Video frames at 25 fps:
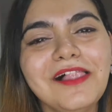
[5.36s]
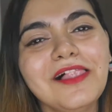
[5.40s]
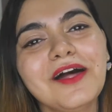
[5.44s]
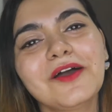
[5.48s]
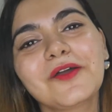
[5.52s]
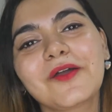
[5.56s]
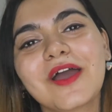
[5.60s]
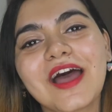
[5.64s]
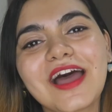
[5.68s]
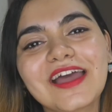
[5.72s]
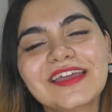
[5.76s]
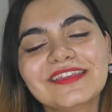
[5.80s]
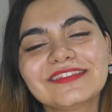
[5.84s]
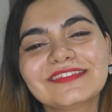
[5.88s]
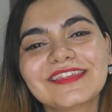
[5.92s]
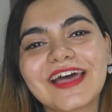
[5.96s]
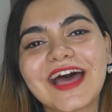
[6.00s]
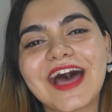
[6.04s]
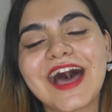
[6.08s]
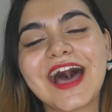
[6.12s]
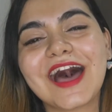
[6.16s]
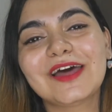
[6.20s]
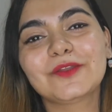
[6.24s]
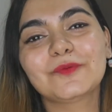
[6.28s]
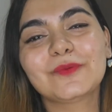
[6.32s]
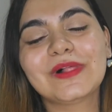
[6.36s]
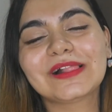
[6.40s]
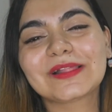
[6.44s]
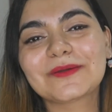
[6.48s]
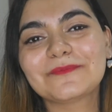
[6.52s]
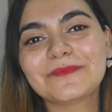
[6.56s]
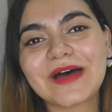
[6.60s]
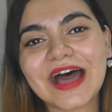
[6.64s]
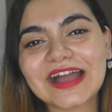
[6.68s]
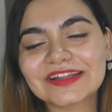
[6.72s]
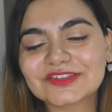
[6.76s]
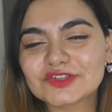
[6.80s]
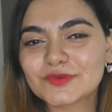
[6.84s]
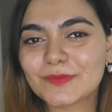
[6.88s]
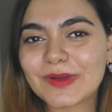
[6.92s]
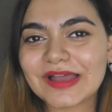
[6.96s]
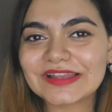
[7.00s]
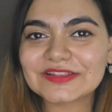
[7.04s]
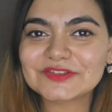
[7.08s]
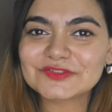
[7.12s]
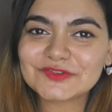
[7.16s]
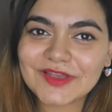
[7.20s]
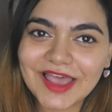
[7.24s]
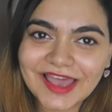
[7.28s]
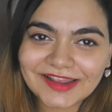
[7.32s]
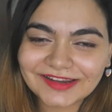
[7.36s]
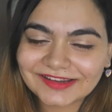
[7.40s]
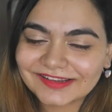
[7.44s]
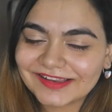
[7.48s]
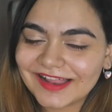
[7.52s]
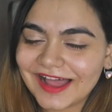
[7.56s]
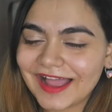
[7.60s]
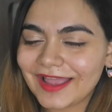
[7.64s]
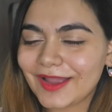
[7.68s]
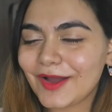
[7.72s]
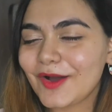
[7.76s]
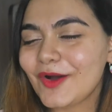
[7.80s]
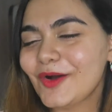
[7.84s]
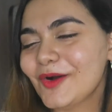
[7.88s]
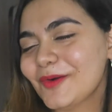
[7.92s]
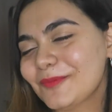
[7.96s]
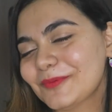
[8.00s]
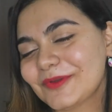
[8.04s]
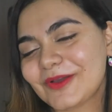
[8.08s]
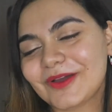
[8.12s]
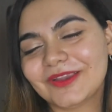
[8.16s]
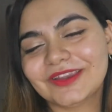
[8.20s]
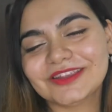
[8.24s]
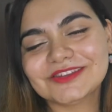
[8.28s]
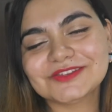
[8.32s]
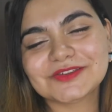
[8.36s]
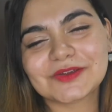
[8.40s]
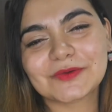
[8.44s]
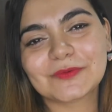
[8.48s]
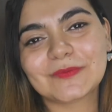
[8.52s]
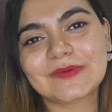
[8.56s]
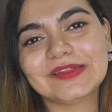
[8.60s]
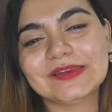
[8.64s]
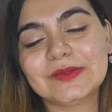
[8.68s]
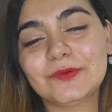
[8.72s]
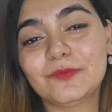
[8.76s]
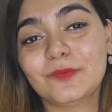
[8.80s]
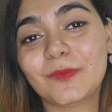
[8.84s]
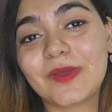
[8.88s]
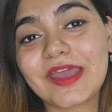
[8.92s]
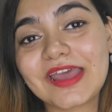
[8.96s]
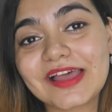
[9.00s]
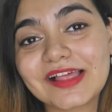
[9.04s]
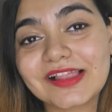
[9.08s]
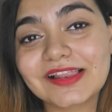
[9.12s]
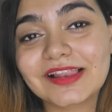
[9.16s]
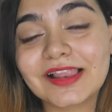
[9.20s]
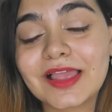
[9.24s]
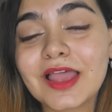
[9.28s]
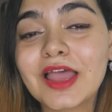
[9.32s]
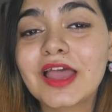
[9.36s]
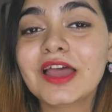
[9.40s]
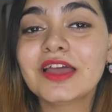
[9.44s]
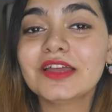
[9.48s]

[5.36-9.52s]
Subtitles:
Hello guys, and welcome back to my channel. I hope you all are doing really well.